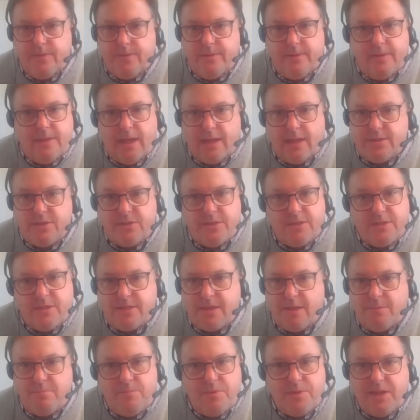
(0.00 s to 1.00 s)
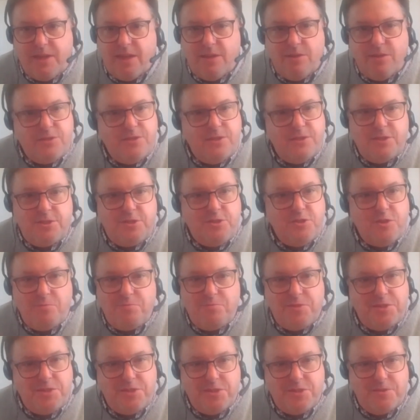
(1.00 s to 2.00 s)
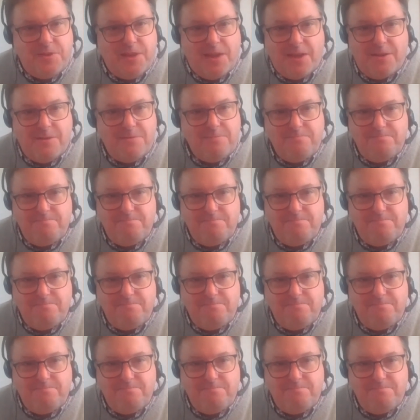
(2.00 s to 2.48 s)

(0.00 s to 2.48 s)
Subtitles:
that's somebody else's job to do now.